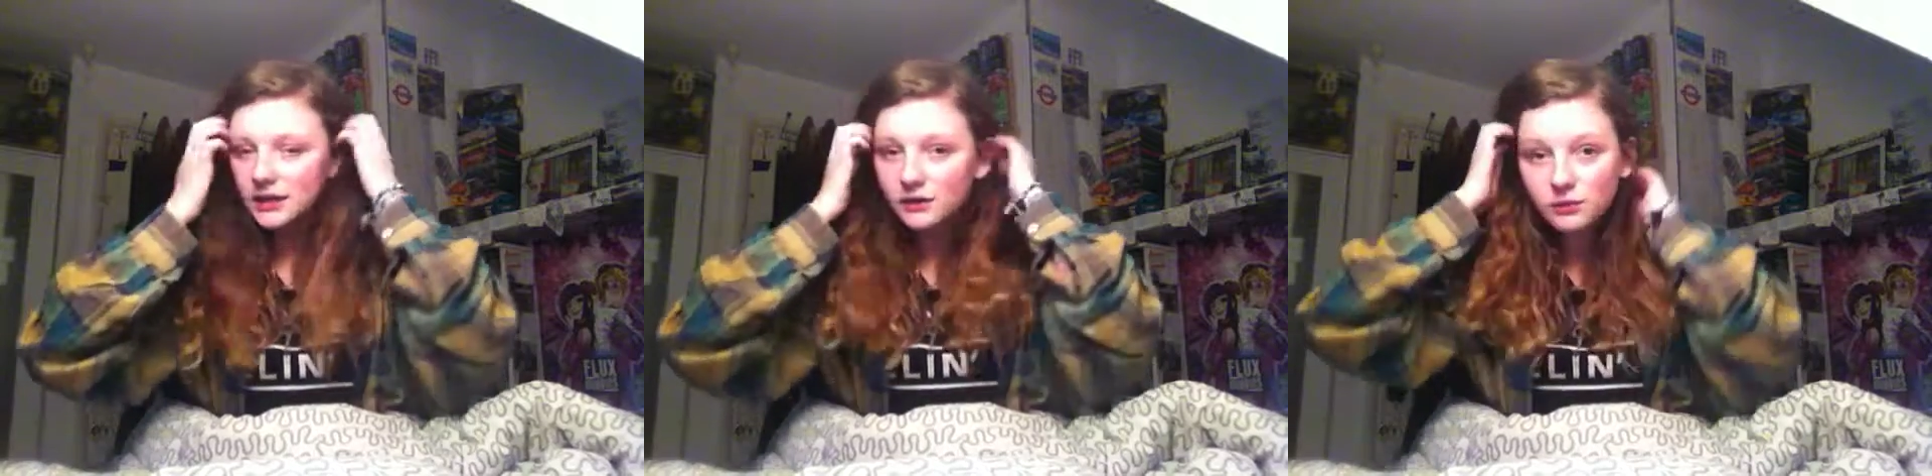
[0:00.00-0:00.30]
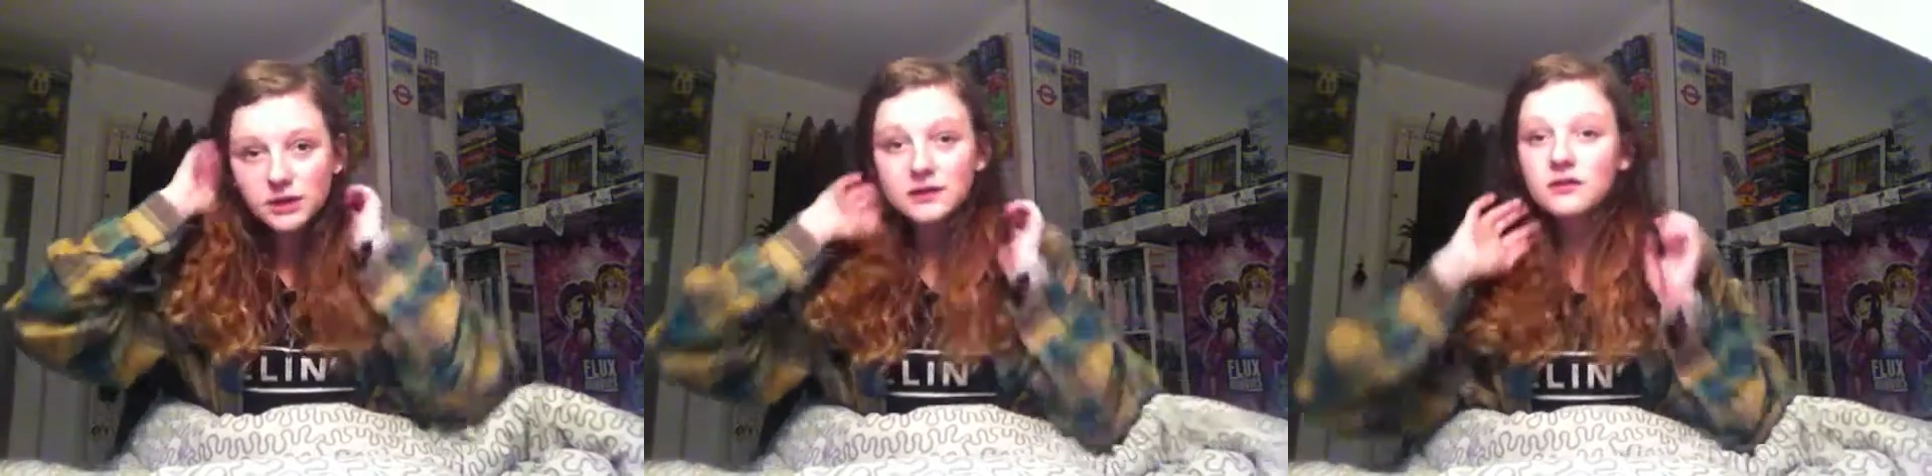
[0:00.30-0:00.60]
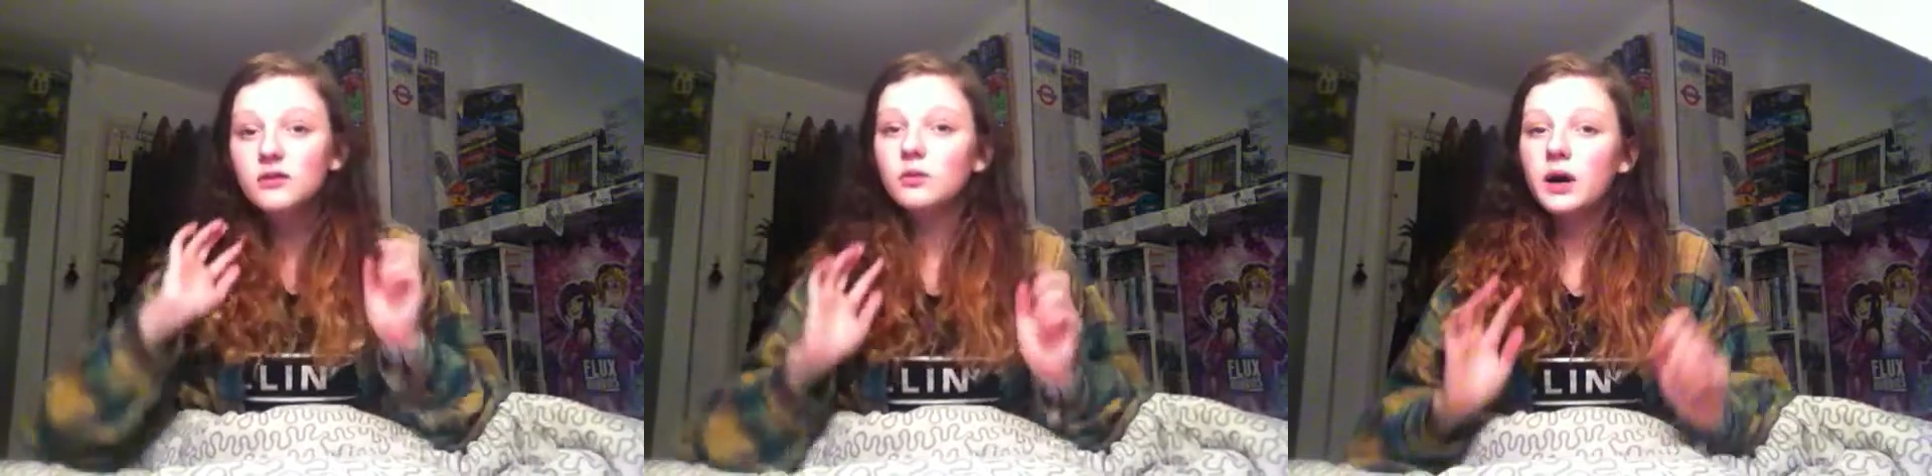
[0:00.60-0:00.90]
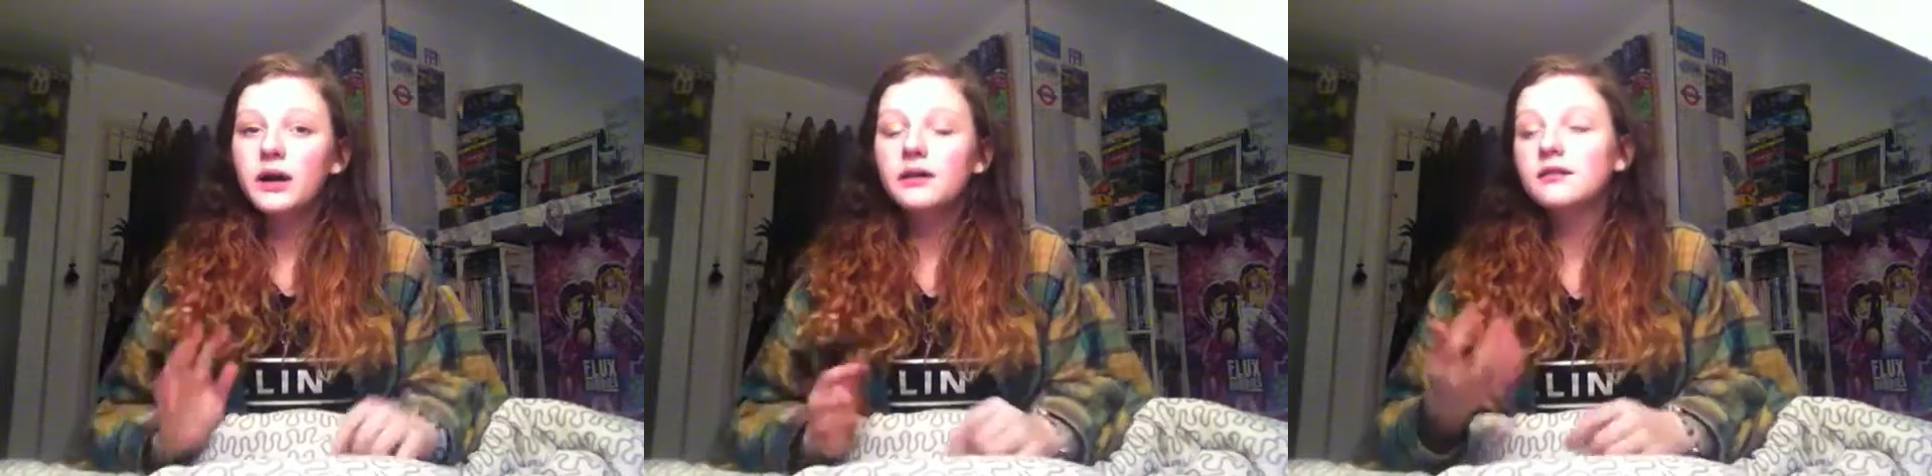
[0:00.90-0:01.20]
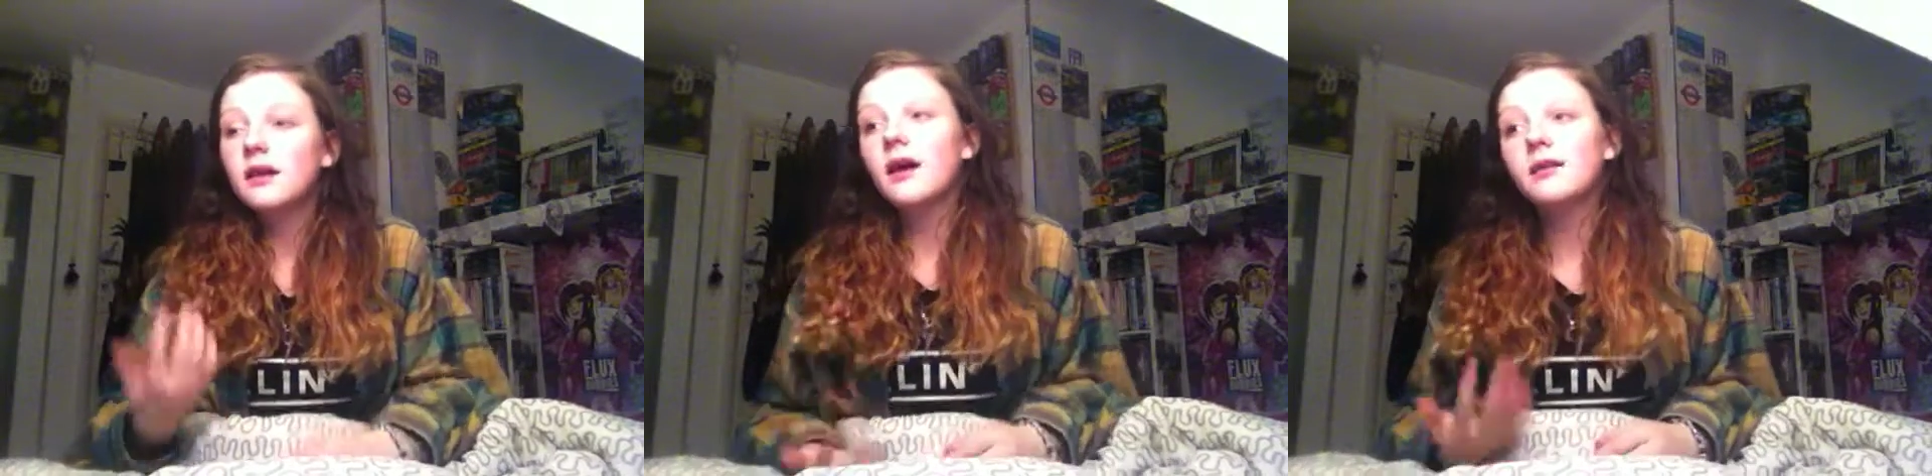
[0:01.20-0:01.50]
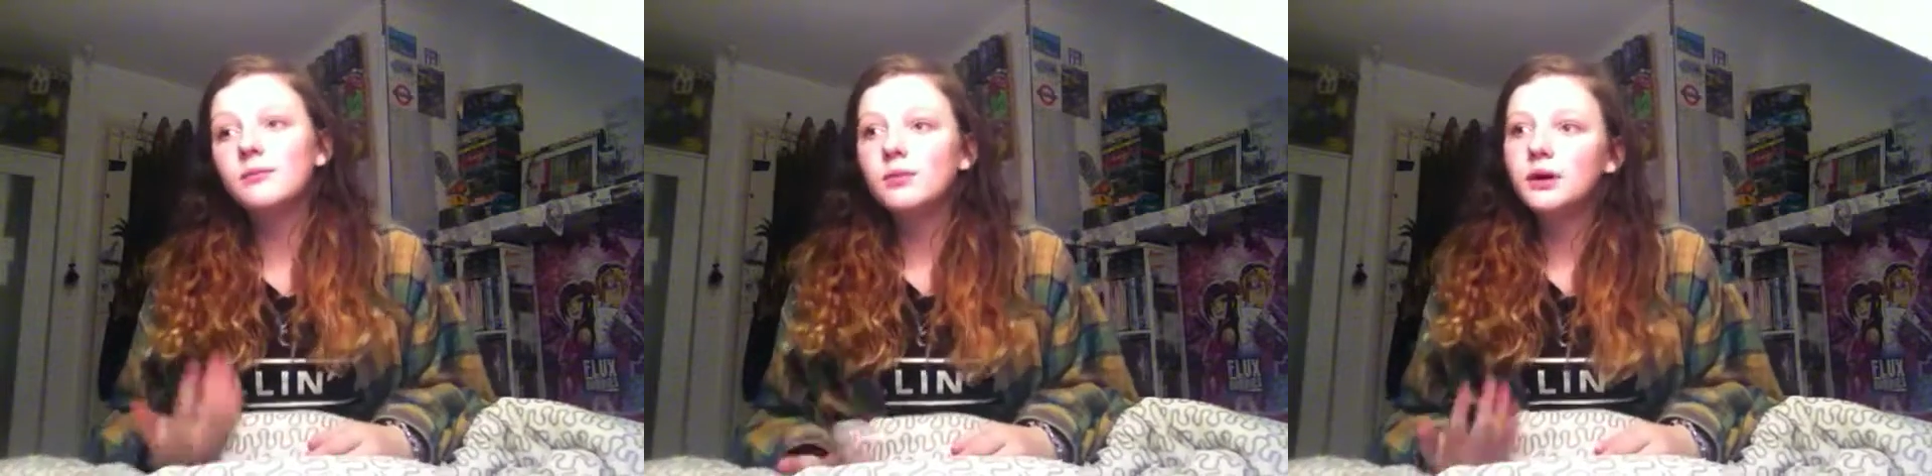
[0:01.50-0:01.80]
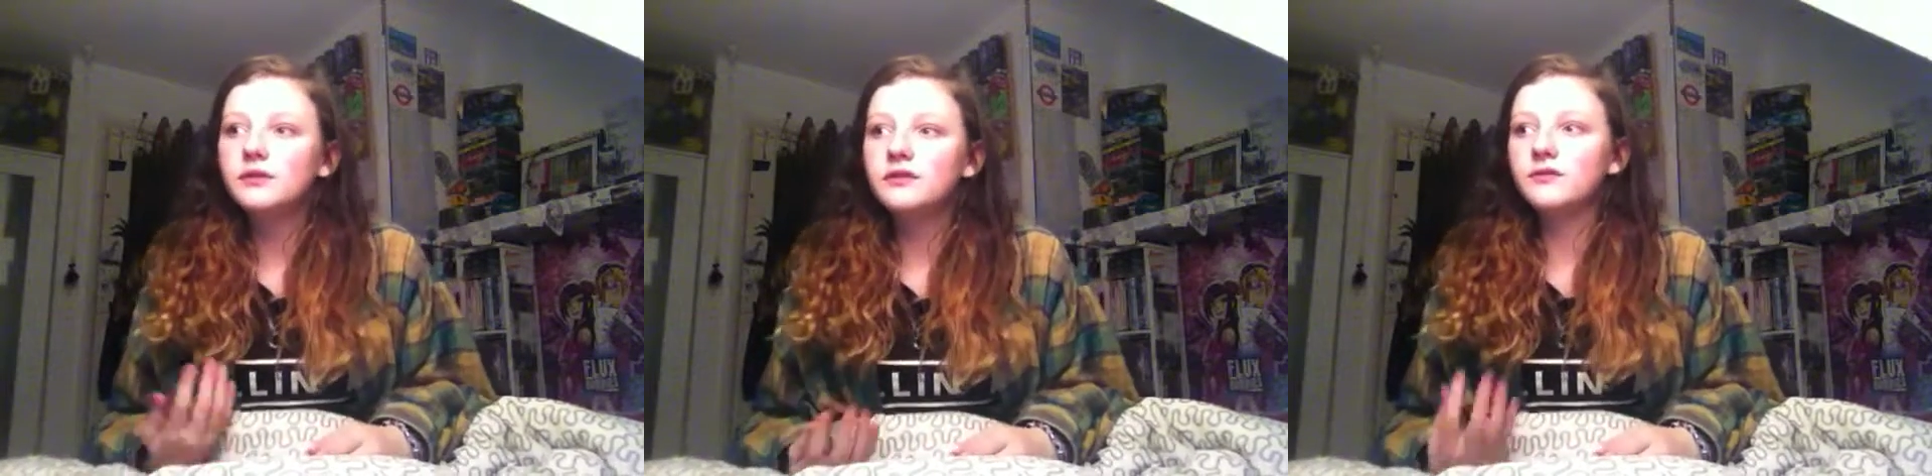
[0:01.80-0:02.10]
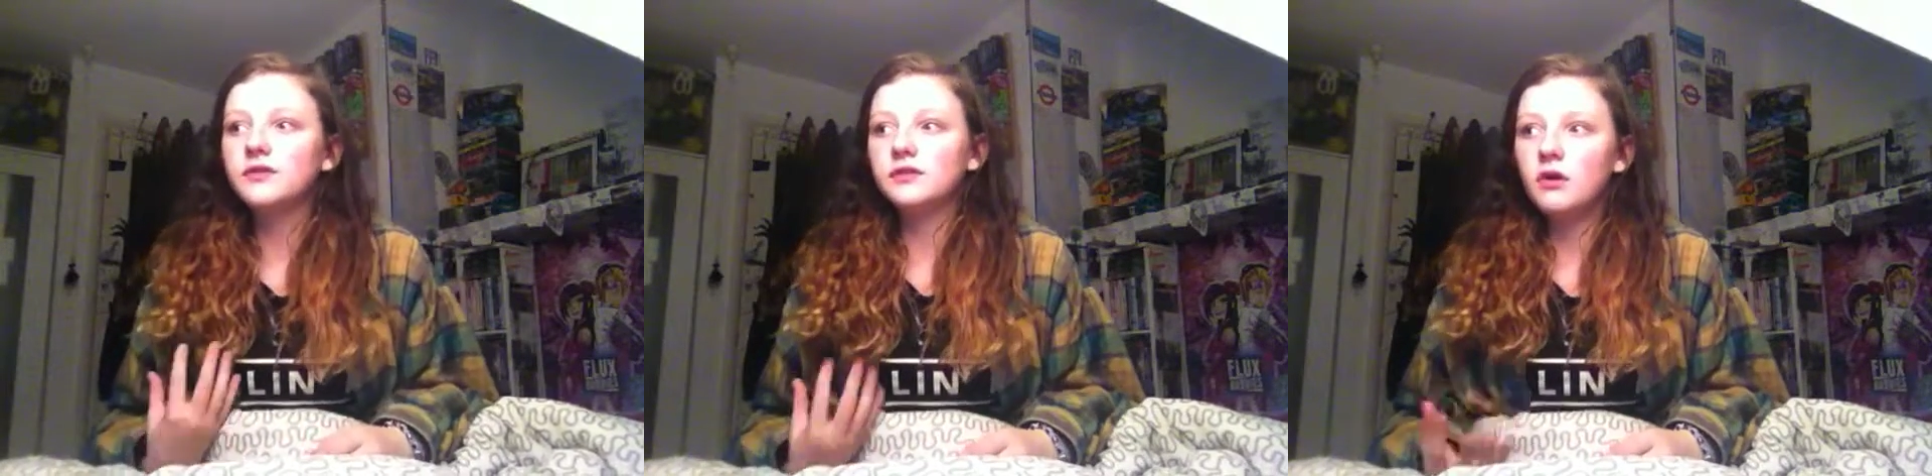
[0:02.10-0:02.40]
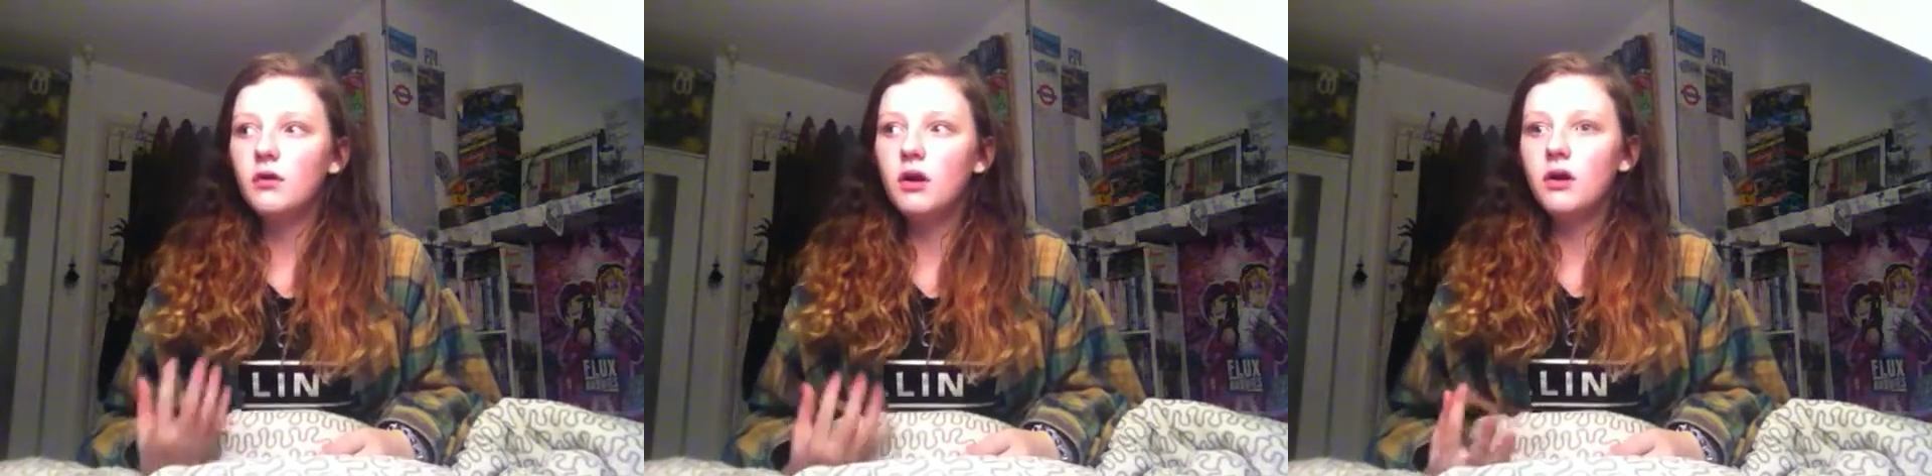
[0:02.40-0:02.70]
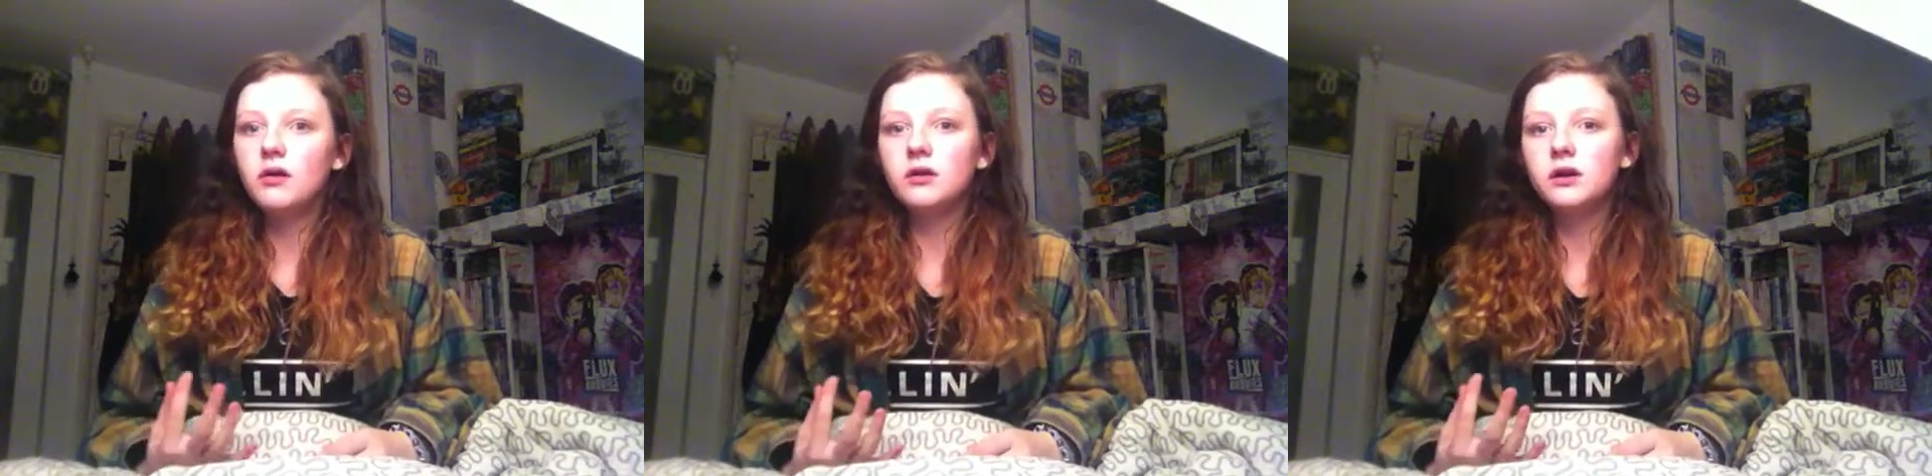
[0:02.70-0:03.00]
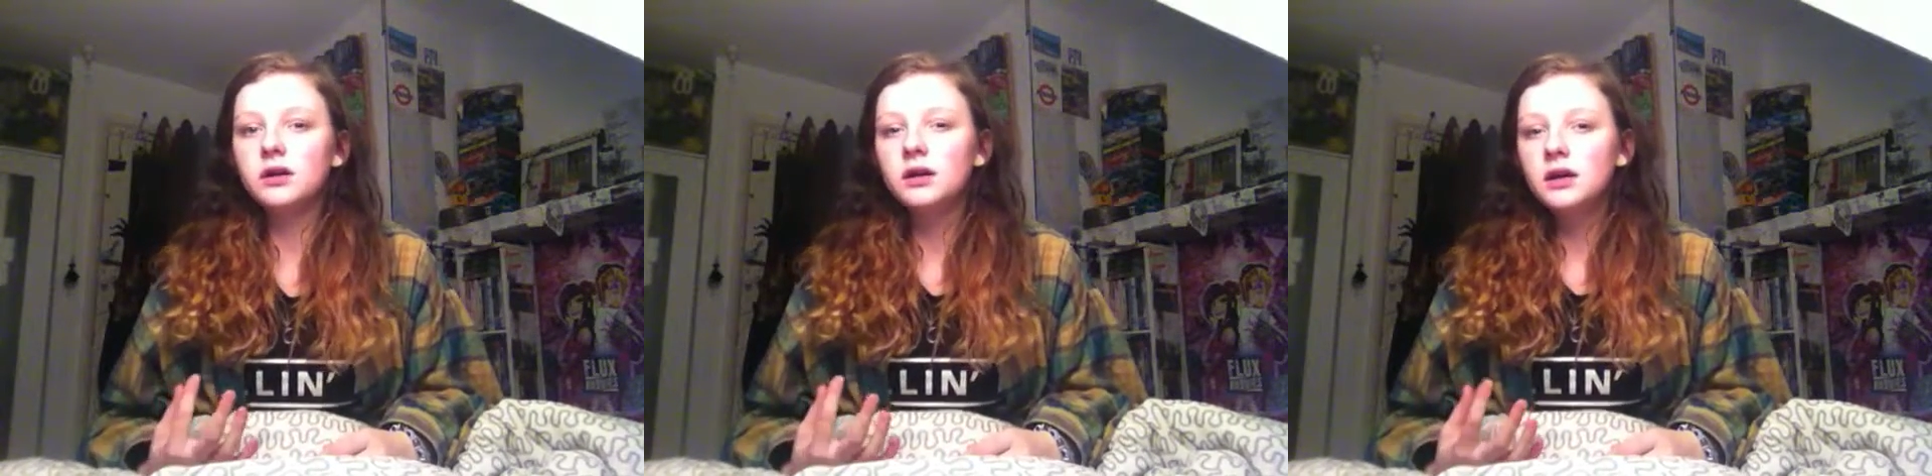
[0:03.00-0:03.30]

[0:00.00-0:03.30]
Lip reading: in a weird sort of way, because I hadn't posted for so long